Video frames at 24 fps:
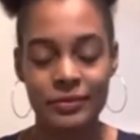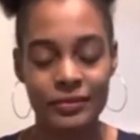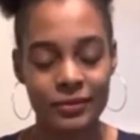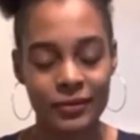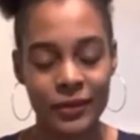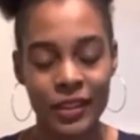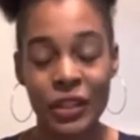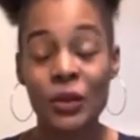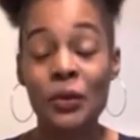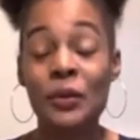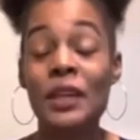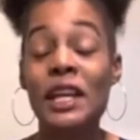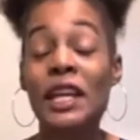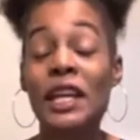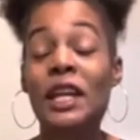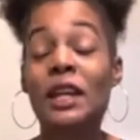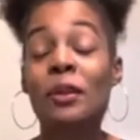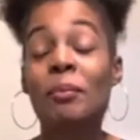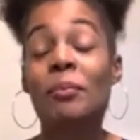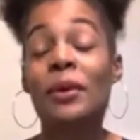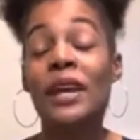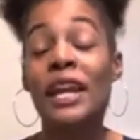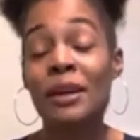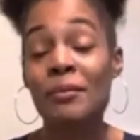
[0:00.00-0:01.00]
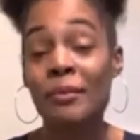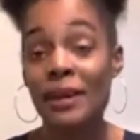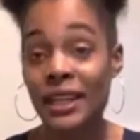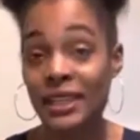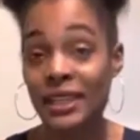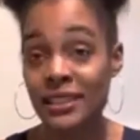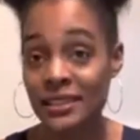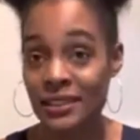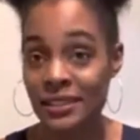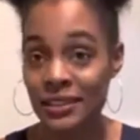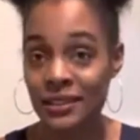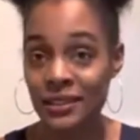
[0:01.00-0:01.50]
unique
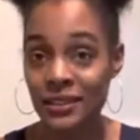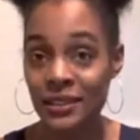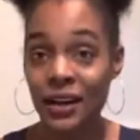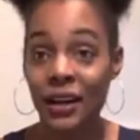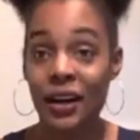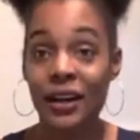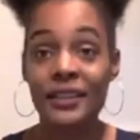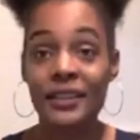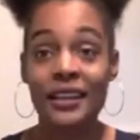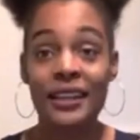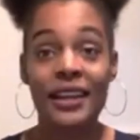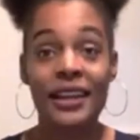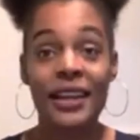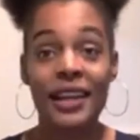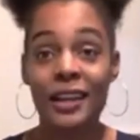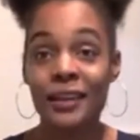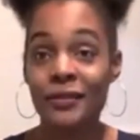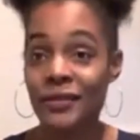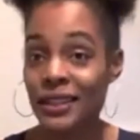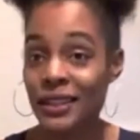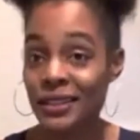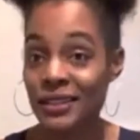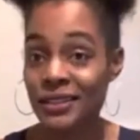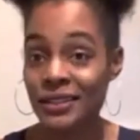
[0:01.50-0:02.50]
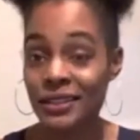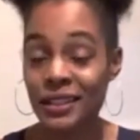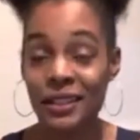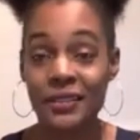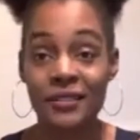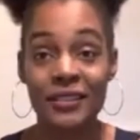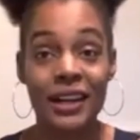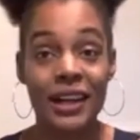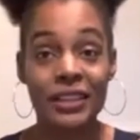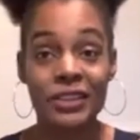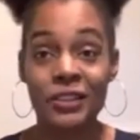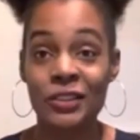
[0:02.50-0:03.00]
pigment on the canvas of
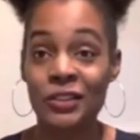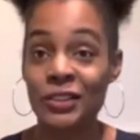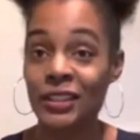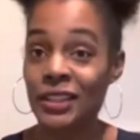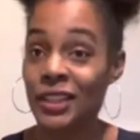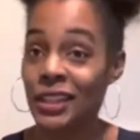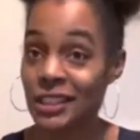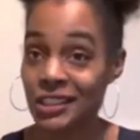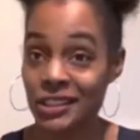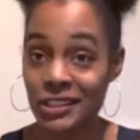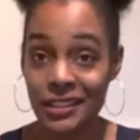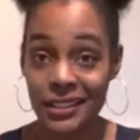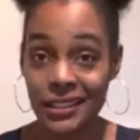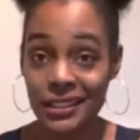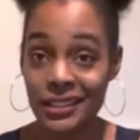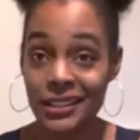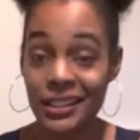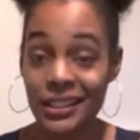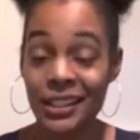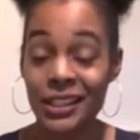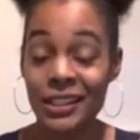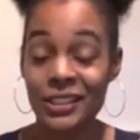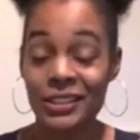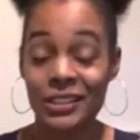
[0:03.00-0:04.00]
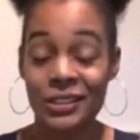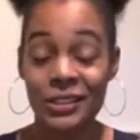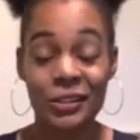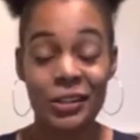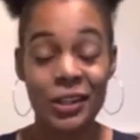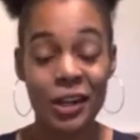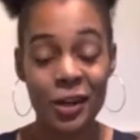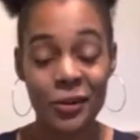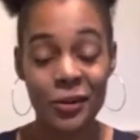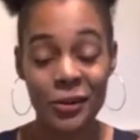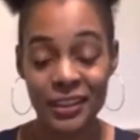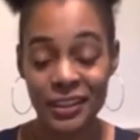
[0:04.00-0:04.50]
God's creation. So you
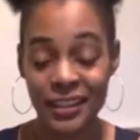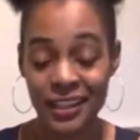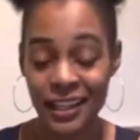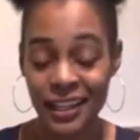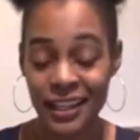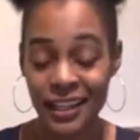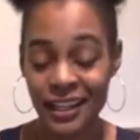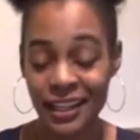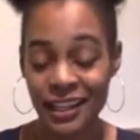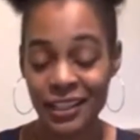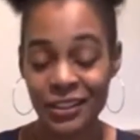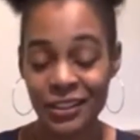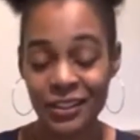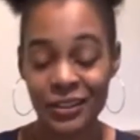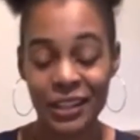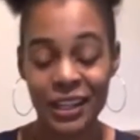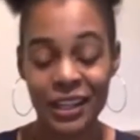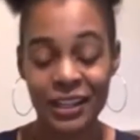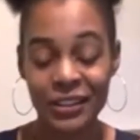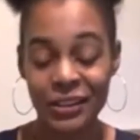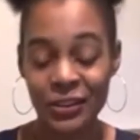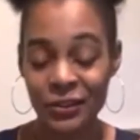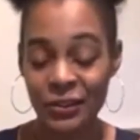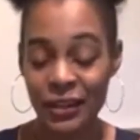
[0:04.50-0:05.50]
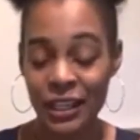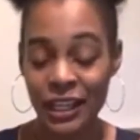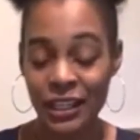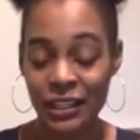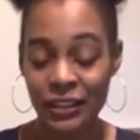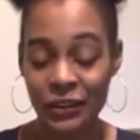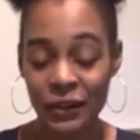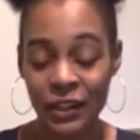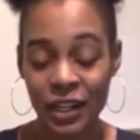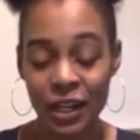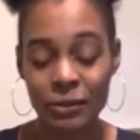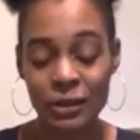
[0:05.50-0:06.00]
go within and you
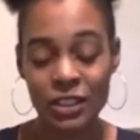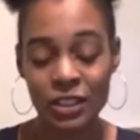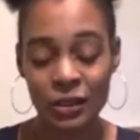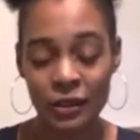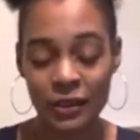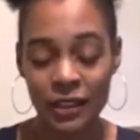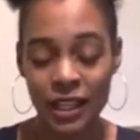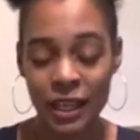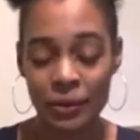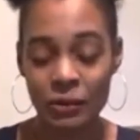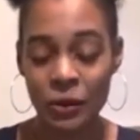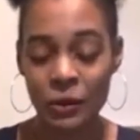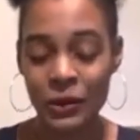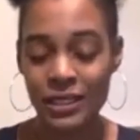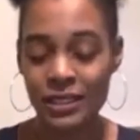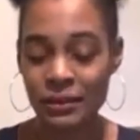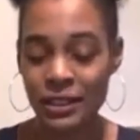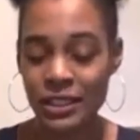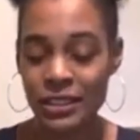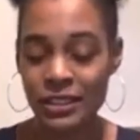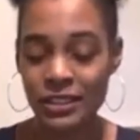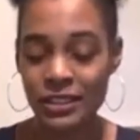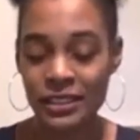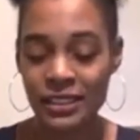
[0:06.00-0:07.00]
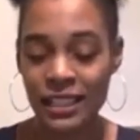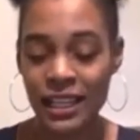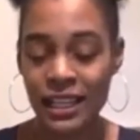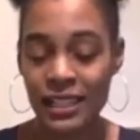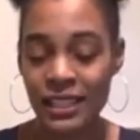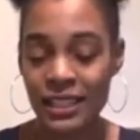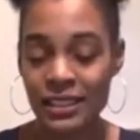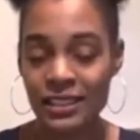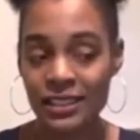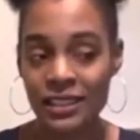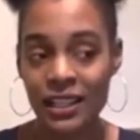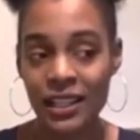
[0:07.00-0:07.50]
come into alignment with some
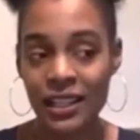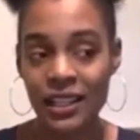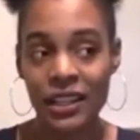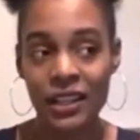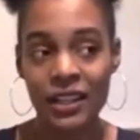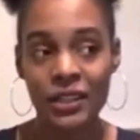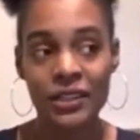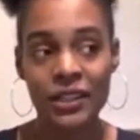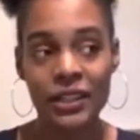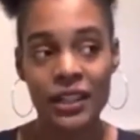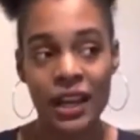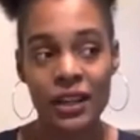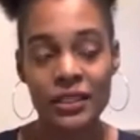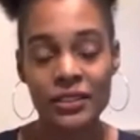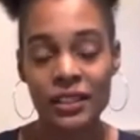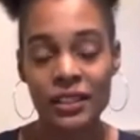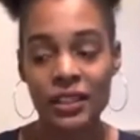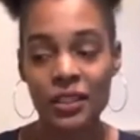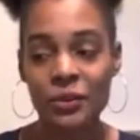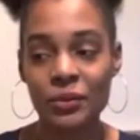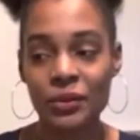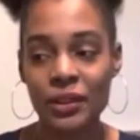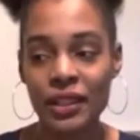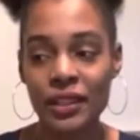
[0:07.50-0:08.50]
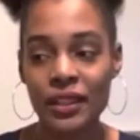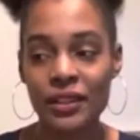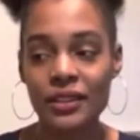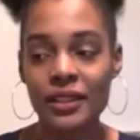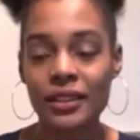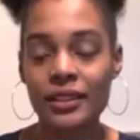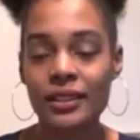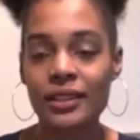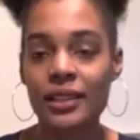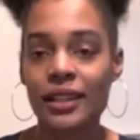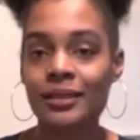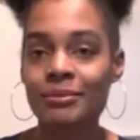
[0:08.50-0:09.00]
understandings. You look out into the world and
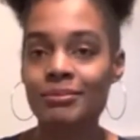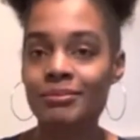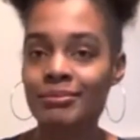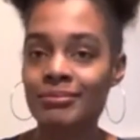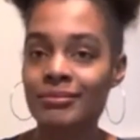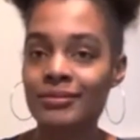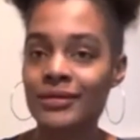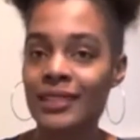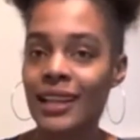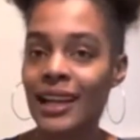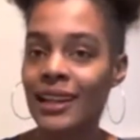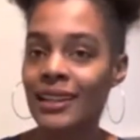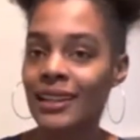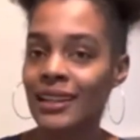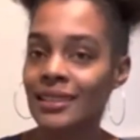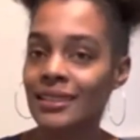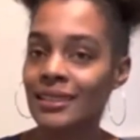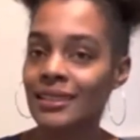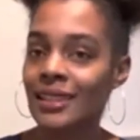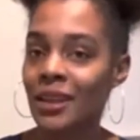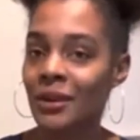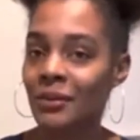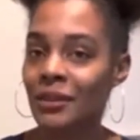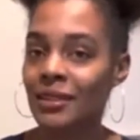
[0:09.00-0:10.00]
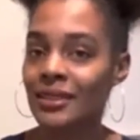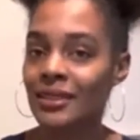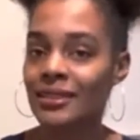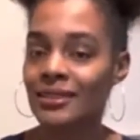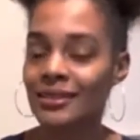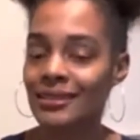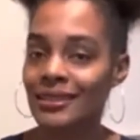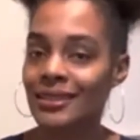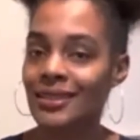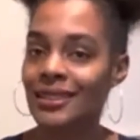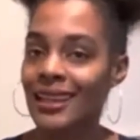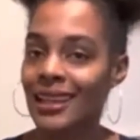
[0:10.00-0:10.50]
you're like, that doesn't say what,
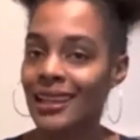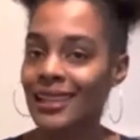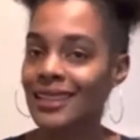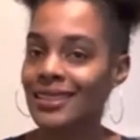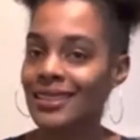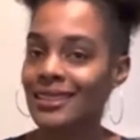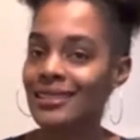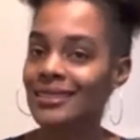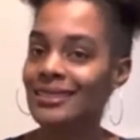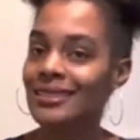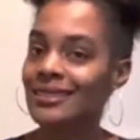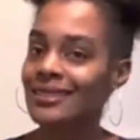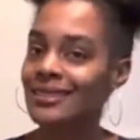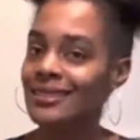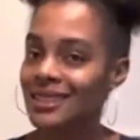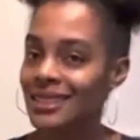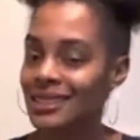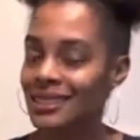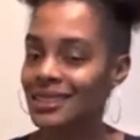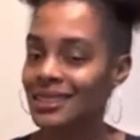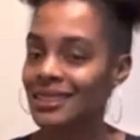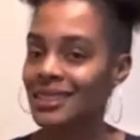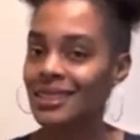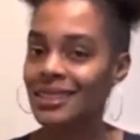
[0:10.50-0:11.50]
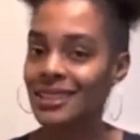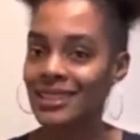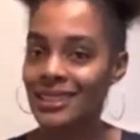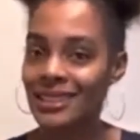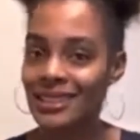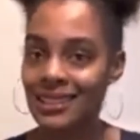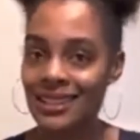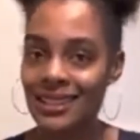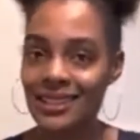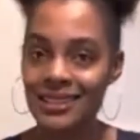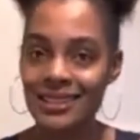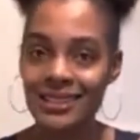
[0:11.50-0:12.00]
that
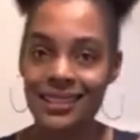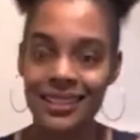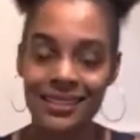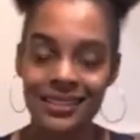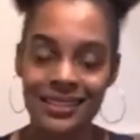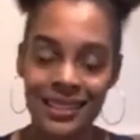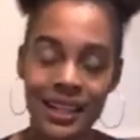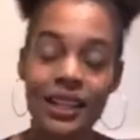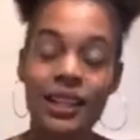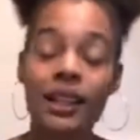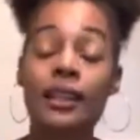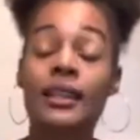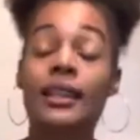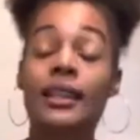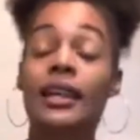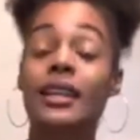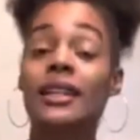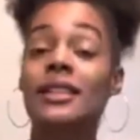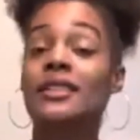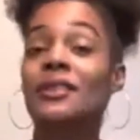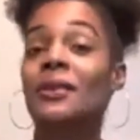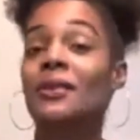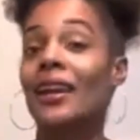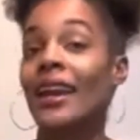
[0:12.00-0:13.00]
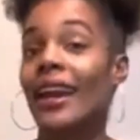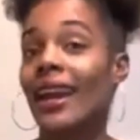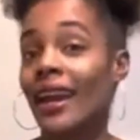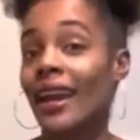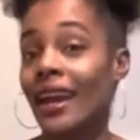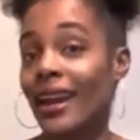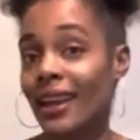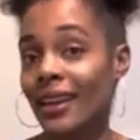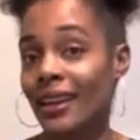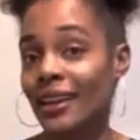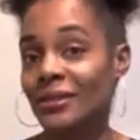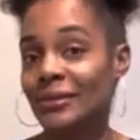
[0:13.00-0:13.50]
doesn't, that is
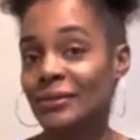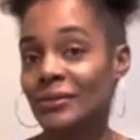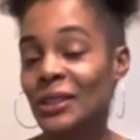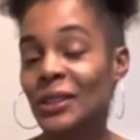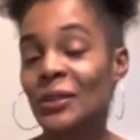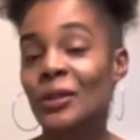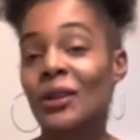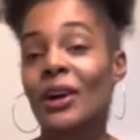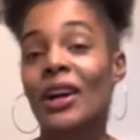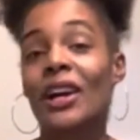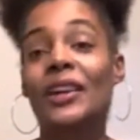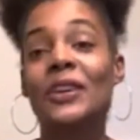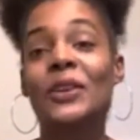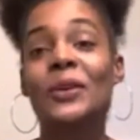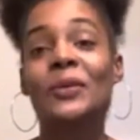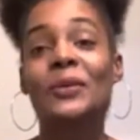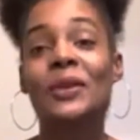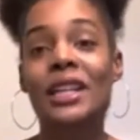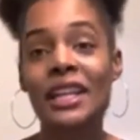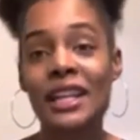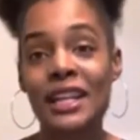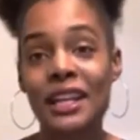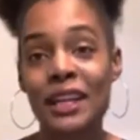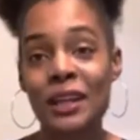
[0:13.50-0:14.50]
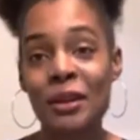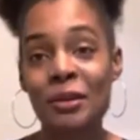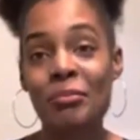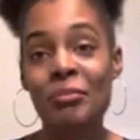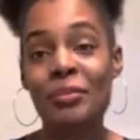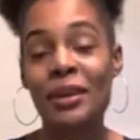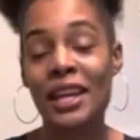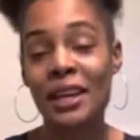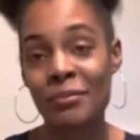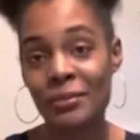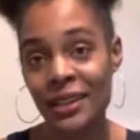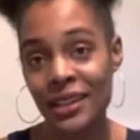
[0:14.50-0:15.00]
okay. You are a unique
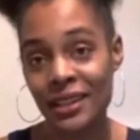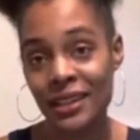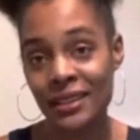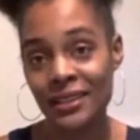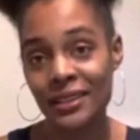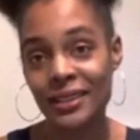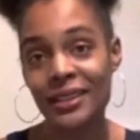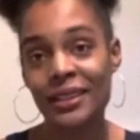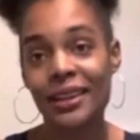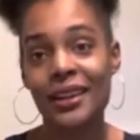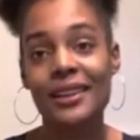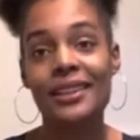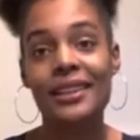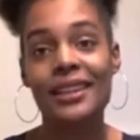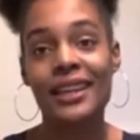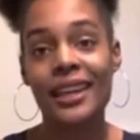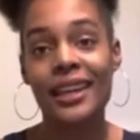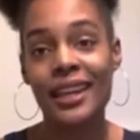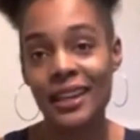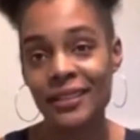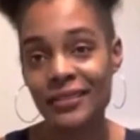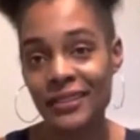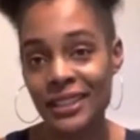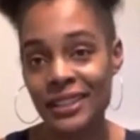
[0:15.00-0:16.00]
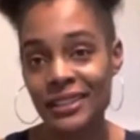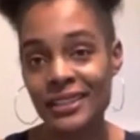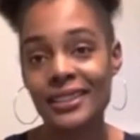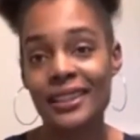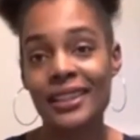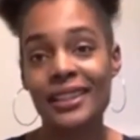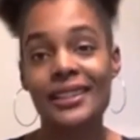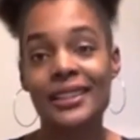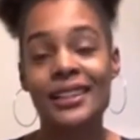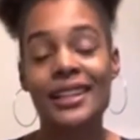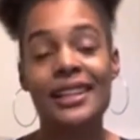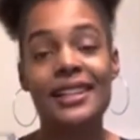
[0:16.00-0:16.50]
pigment on the canvas
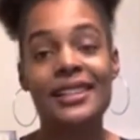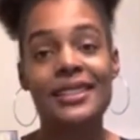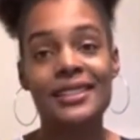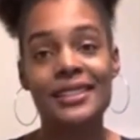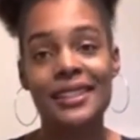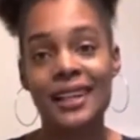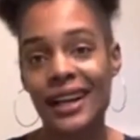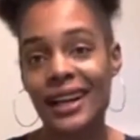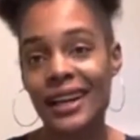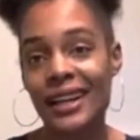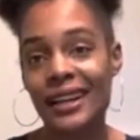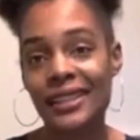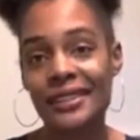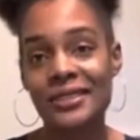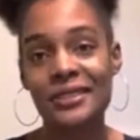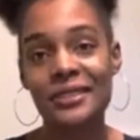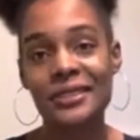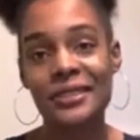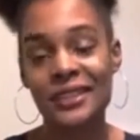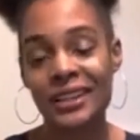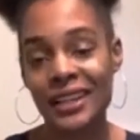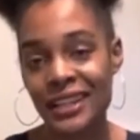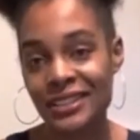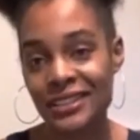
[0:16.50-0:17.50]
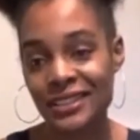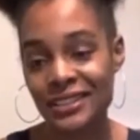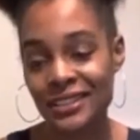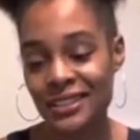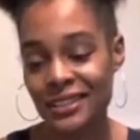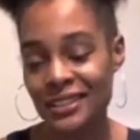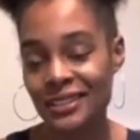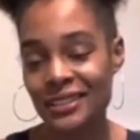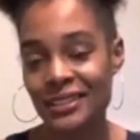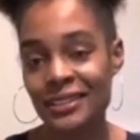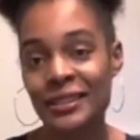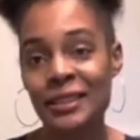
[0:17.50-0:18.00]
that is God's
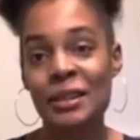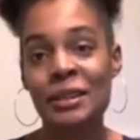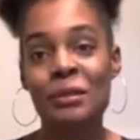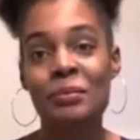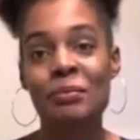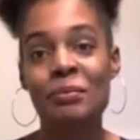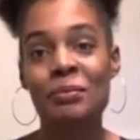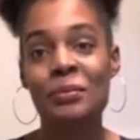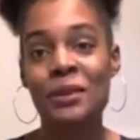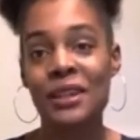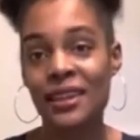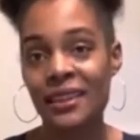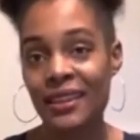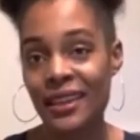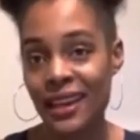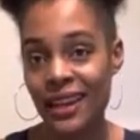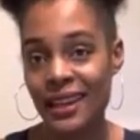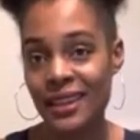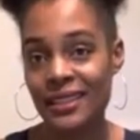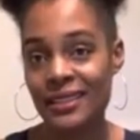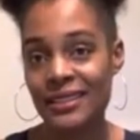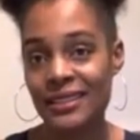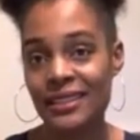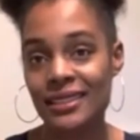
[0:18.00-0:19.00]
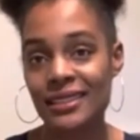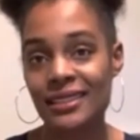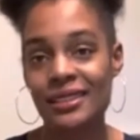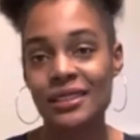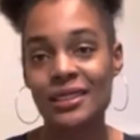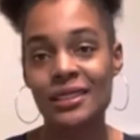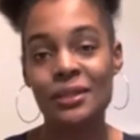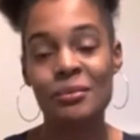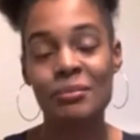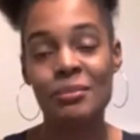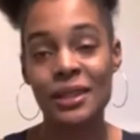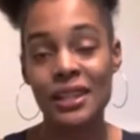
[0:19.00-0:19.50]
creation. Be that,
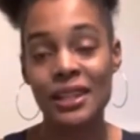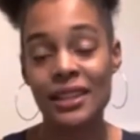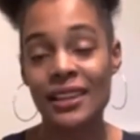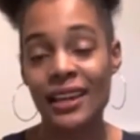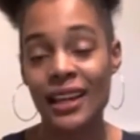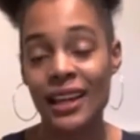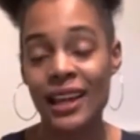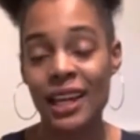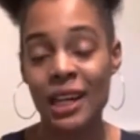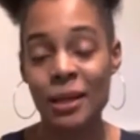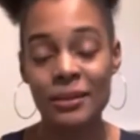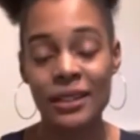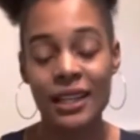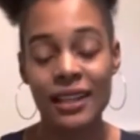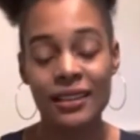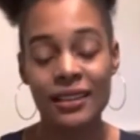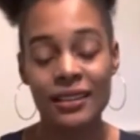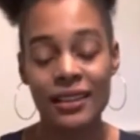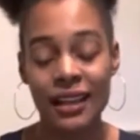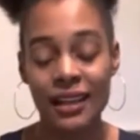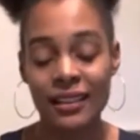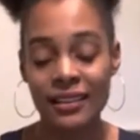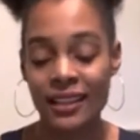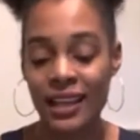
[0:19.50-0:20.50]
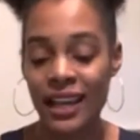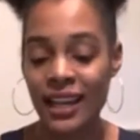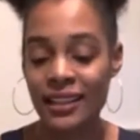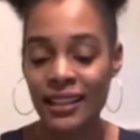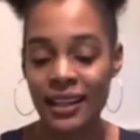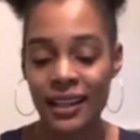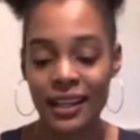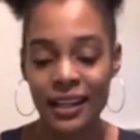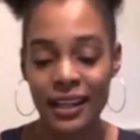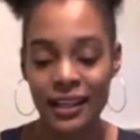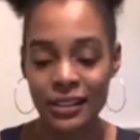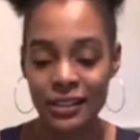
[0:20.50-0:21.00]
emanate that light, that
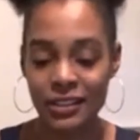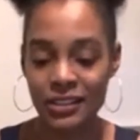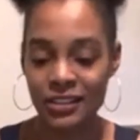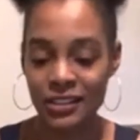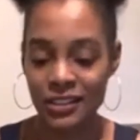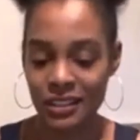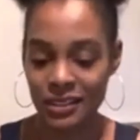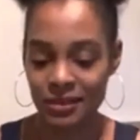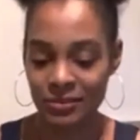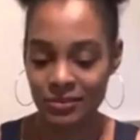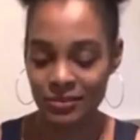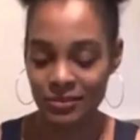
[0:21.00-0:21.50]
energy.